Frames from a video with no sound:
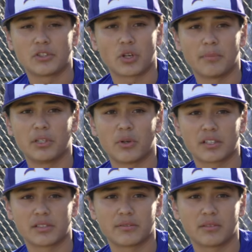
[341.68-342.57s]
I just try to be
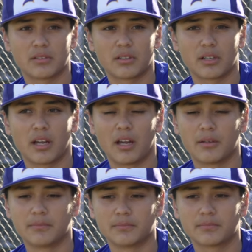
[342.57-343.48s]
aggressive.
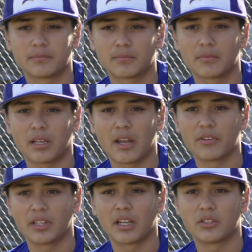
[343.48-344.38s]
Um,
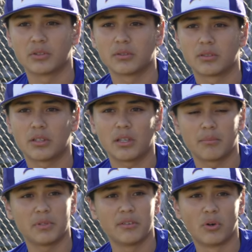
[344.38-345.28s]
everything I do
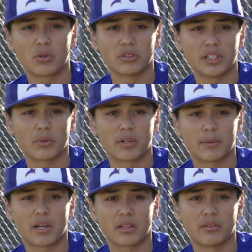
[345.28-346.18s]
be a vocal leader when
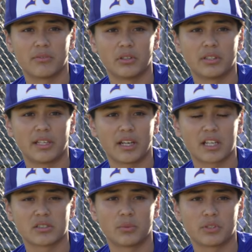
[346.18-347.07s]
I'm out on the field, letting
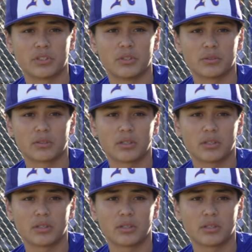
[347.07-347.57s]
guys know what to do.